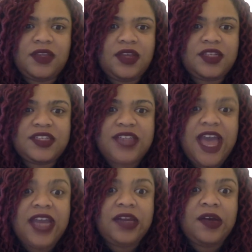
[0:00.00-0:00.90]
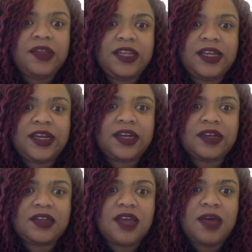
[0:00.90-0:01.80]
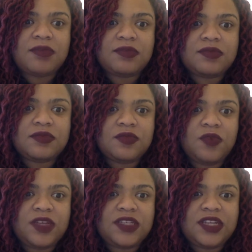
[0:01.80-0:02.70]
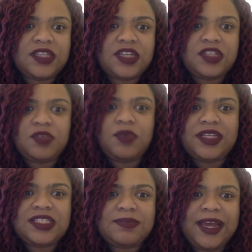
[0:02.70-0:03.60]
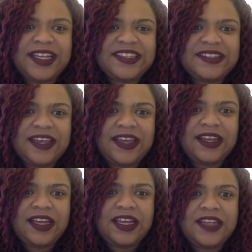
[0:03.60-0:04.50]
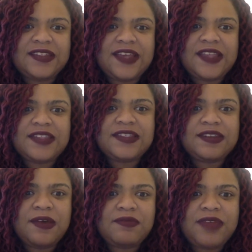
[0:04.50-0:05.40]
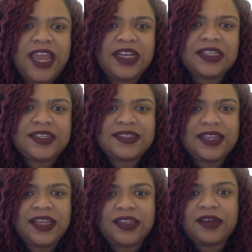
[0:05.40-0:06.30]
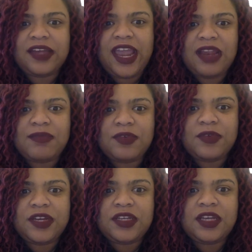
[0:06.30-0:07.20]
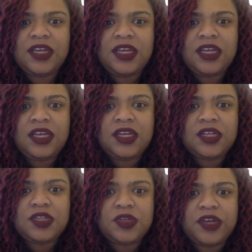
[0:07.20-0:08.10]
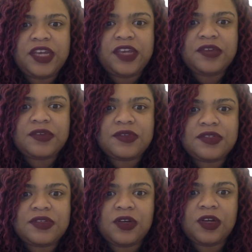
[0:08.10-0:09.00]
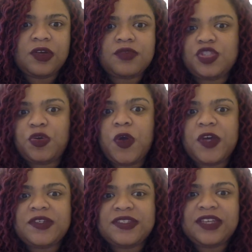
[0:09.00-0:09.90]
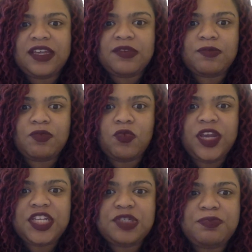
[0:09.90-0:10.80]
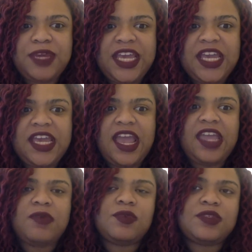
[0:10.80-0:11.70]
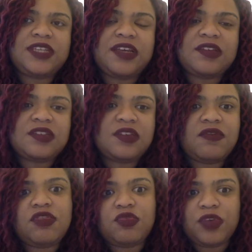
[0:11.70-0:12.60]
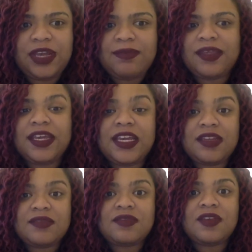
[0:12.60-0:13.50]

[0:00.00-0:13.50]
just adding on to there, to what Spite said, he said some analysts think their cannabinoid drug use or drugs could reach peak annual sales of $3 billion,